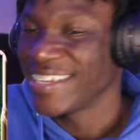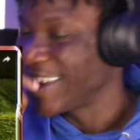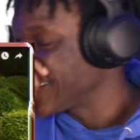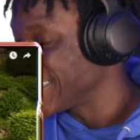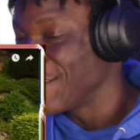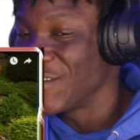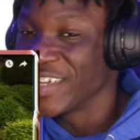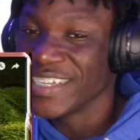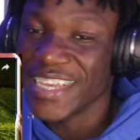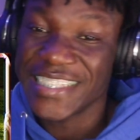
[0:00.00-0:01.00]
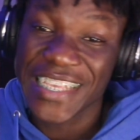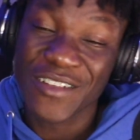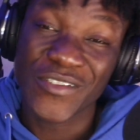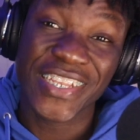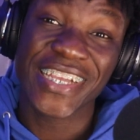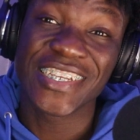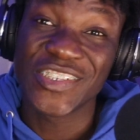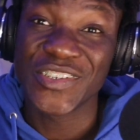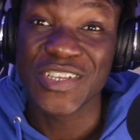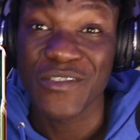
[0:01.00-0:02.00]
That's every that's every nigga
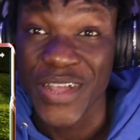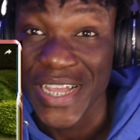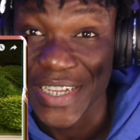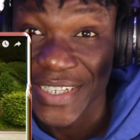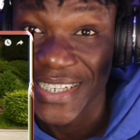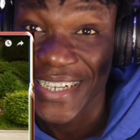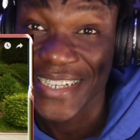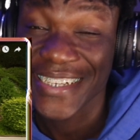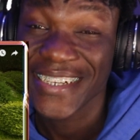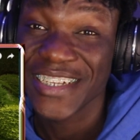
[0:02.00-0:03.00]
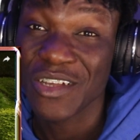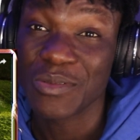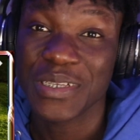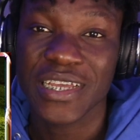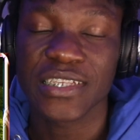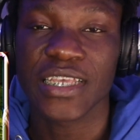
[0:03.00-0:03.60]
dream right there, nigga. You know what I'm saying?